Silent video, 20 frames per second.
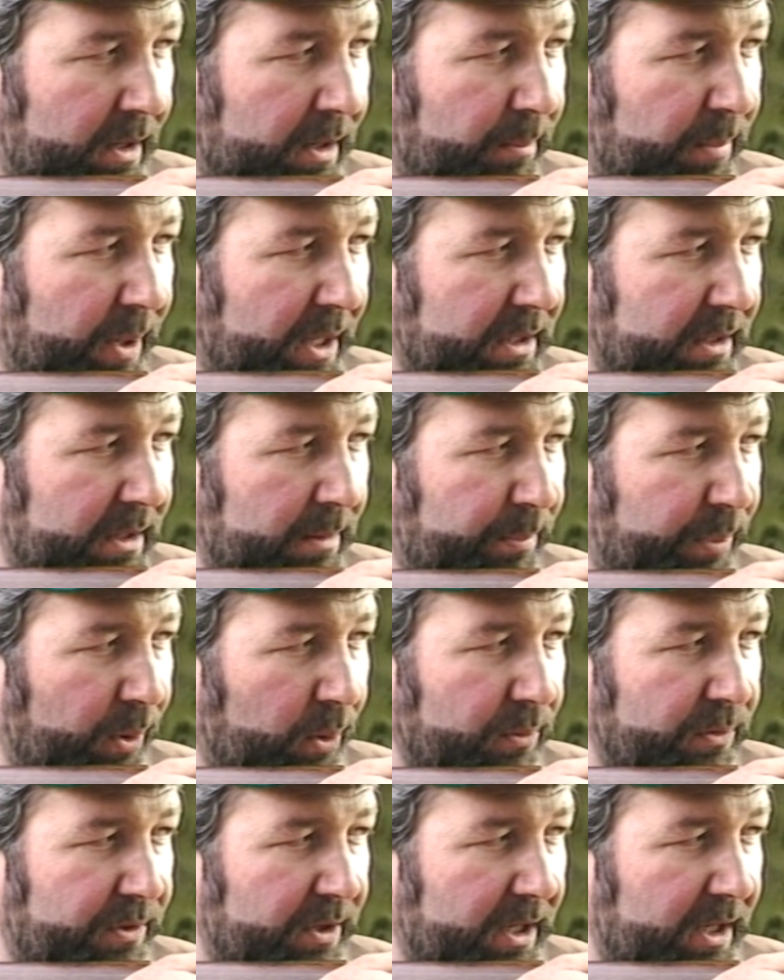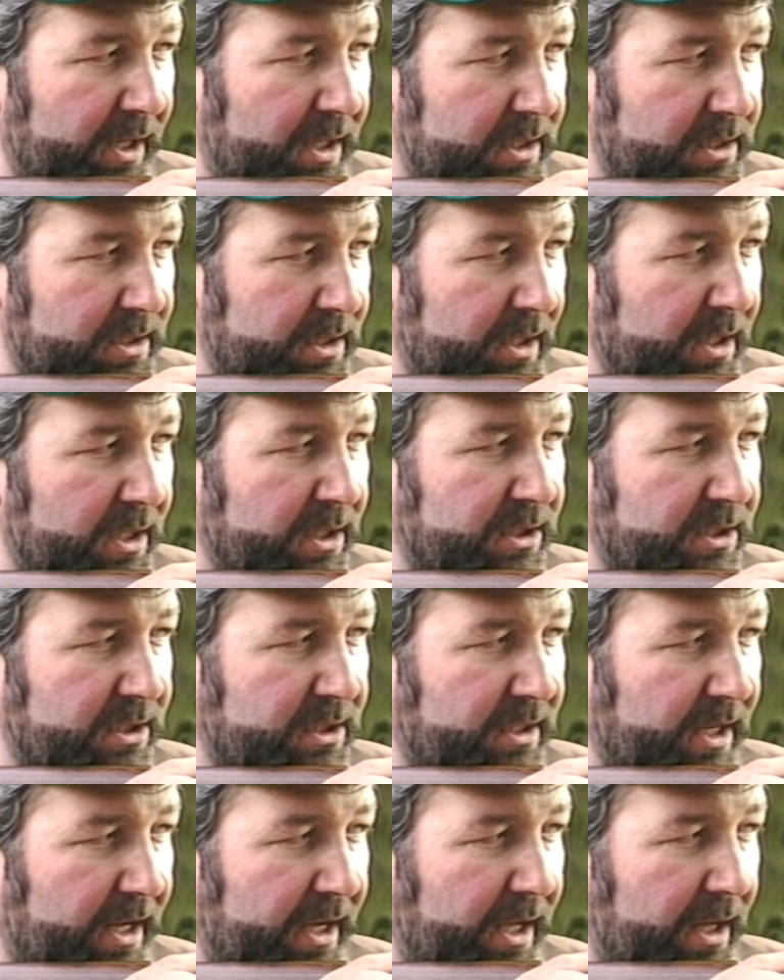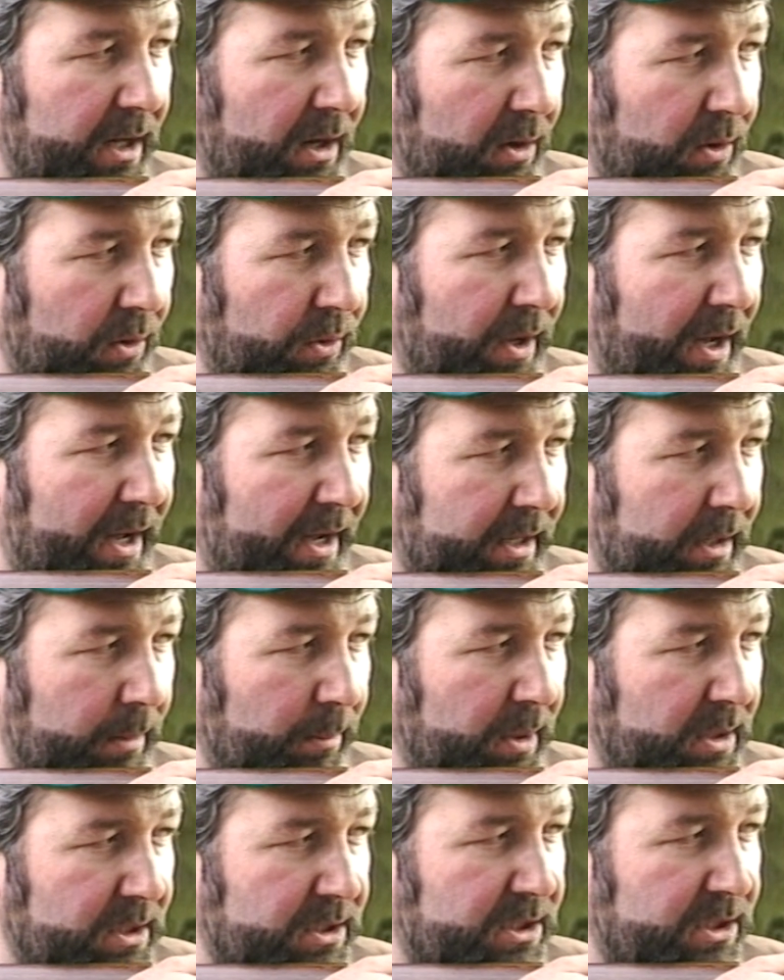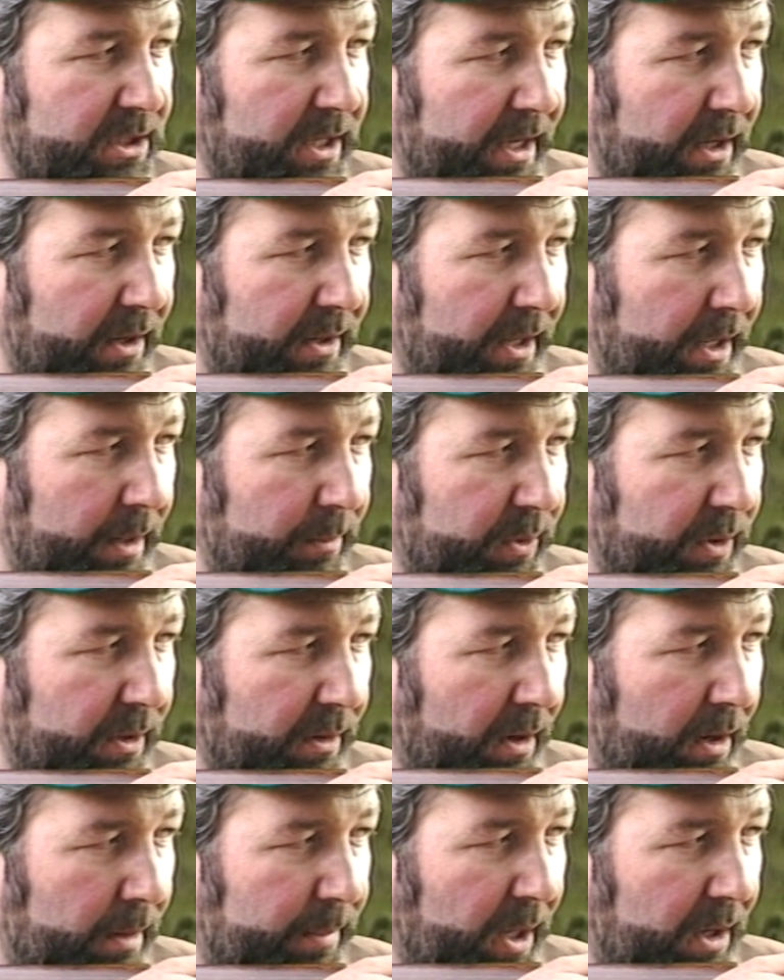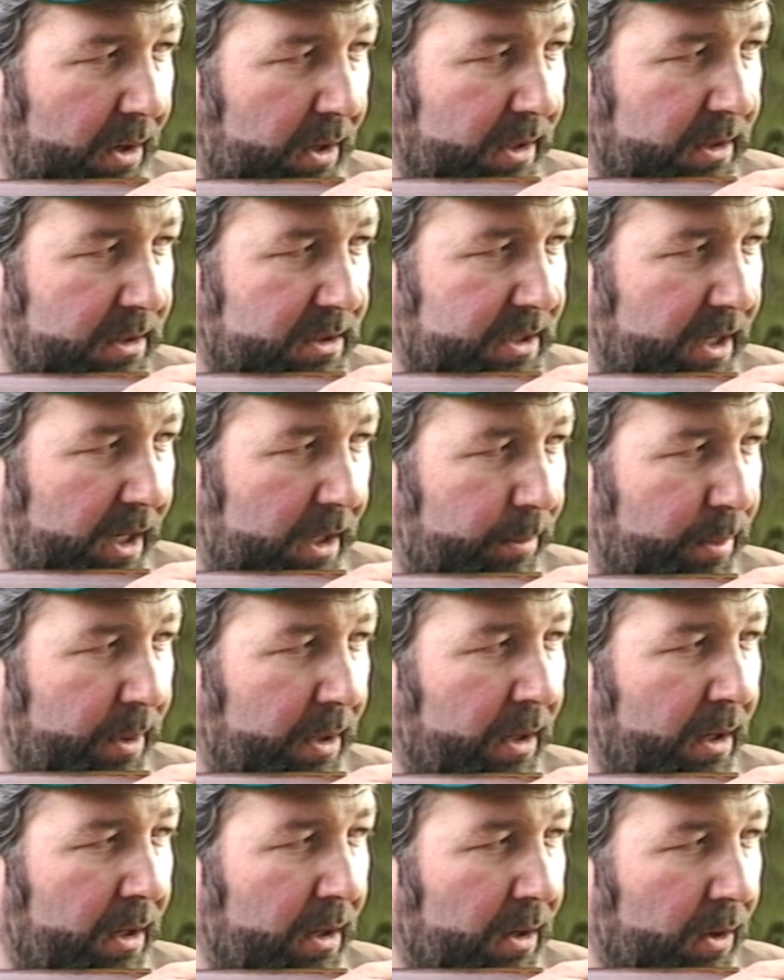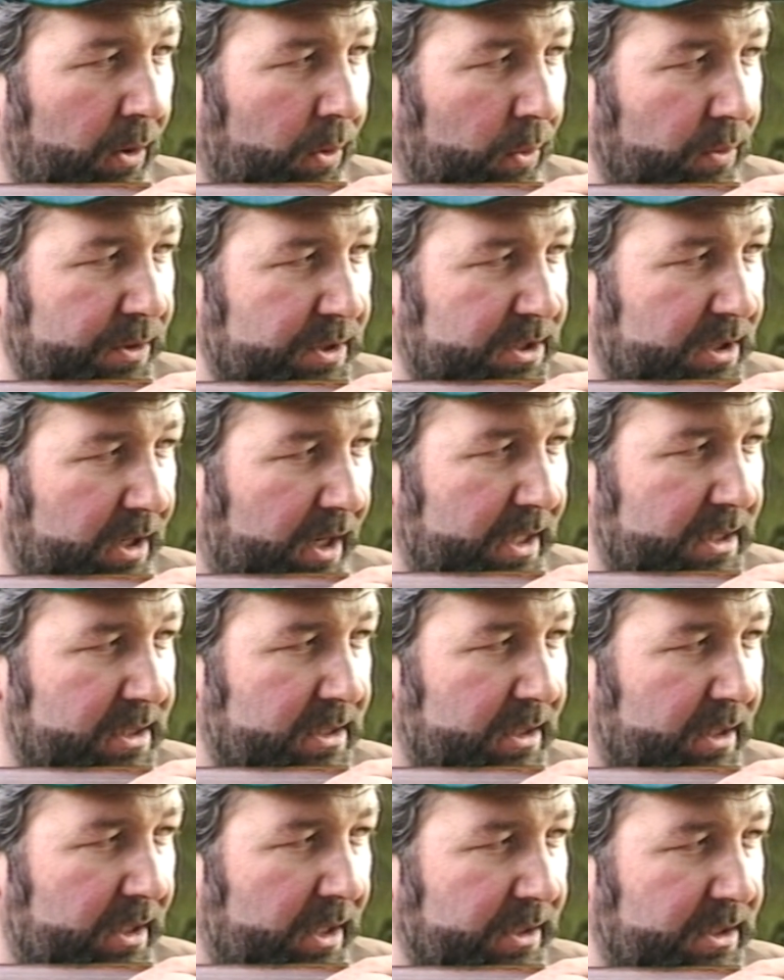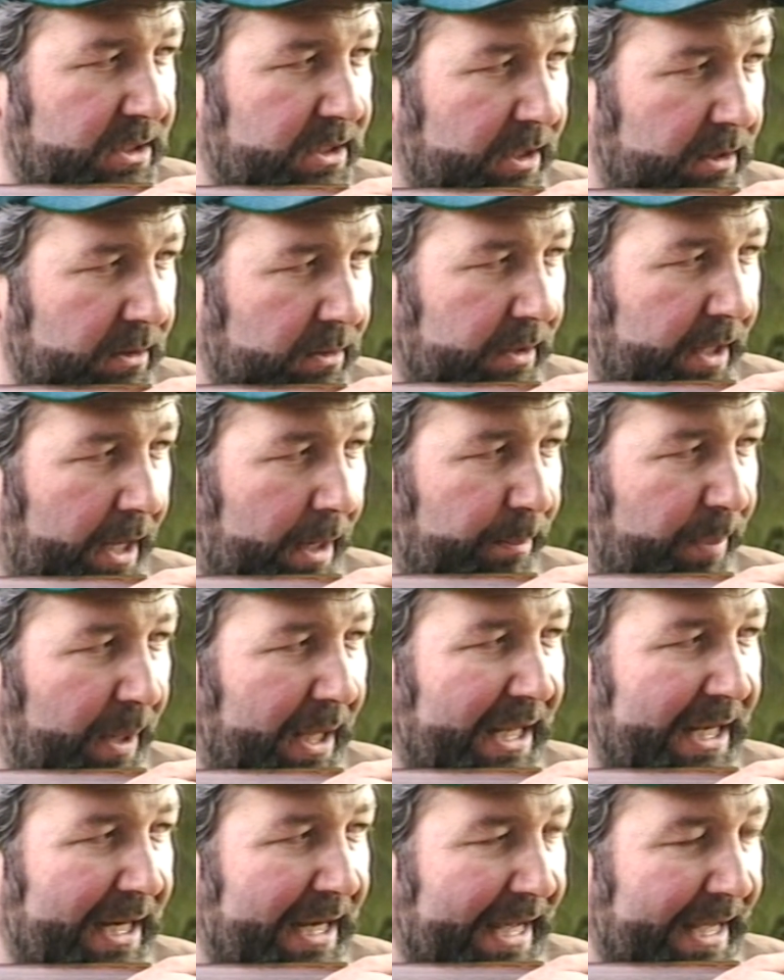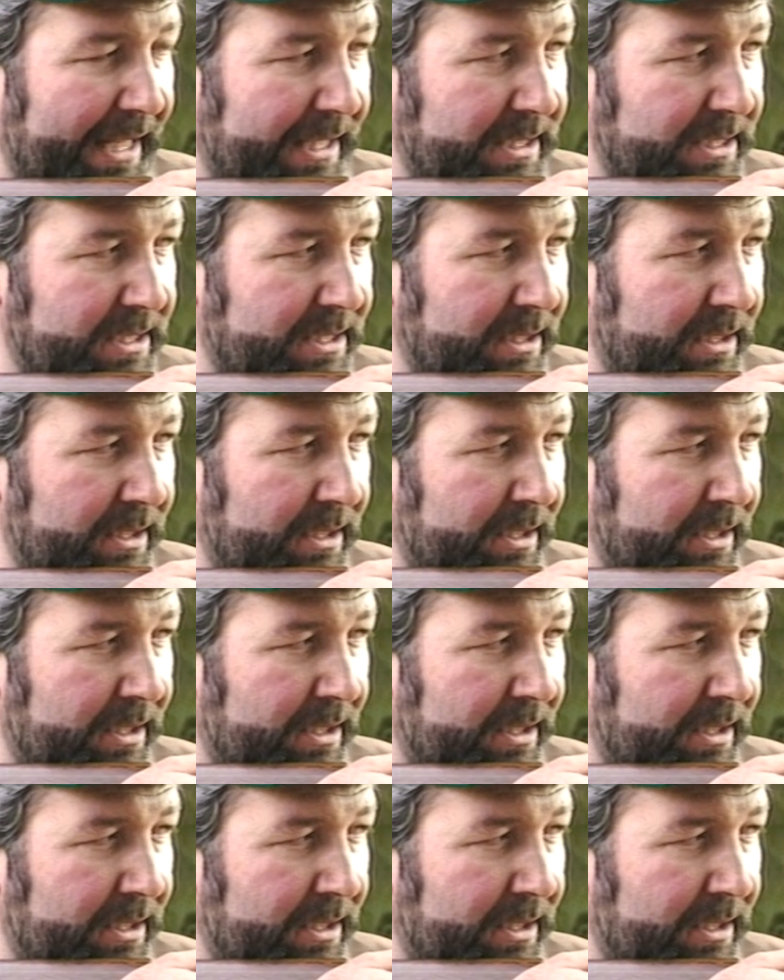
but the important thing is stay on aim. Stay on aim with your eye behind the scope or the sights until that pellet lands.